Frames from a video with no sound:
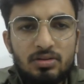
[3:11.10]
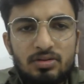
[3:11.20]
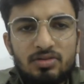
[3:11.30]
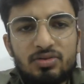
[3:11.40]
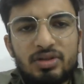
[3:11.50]

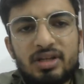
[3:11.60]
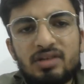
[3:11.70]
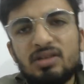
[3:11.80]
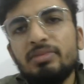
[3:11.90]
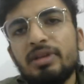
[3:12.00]
So there is
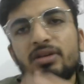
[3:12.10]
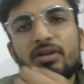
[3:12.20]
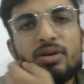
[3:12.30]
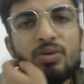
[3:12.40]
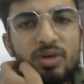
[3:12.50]
something
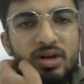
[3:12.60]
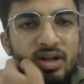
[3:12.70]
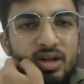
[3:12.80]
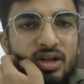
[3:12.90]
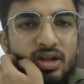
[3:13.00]
called
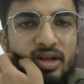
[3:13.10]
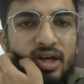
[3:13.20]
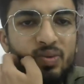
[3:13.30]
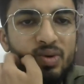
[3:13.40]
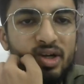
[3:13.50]
local
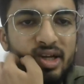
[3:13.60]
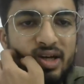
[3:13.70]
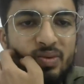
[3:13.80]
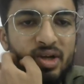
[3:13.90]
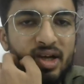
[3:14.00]
network
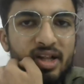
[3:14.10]
gateway.